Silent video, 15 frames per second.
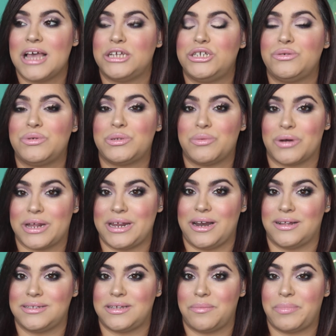she was working
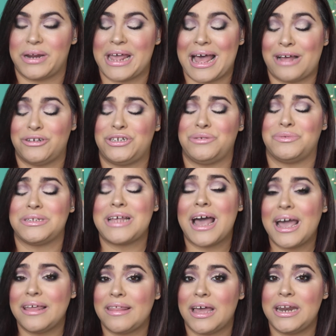on somebody else. She was
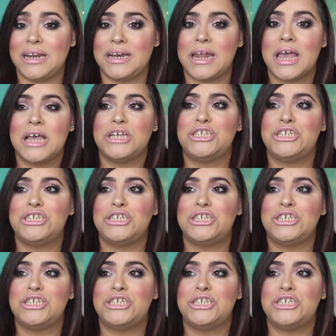highlighting.